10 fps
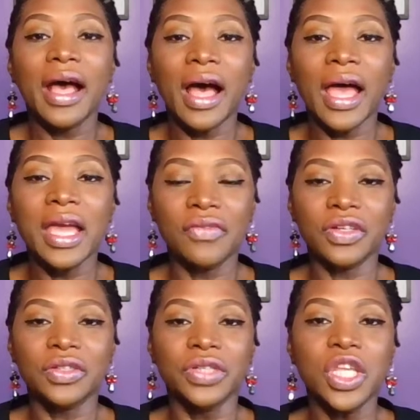I have
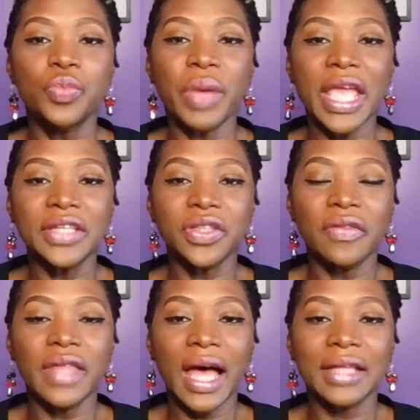agreed based
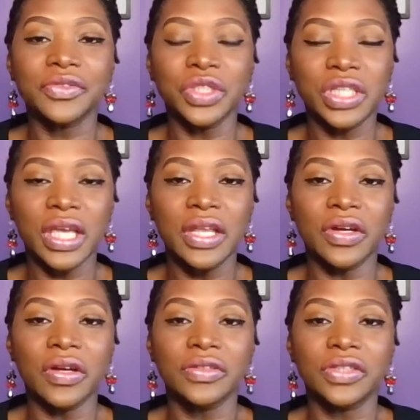on that retainer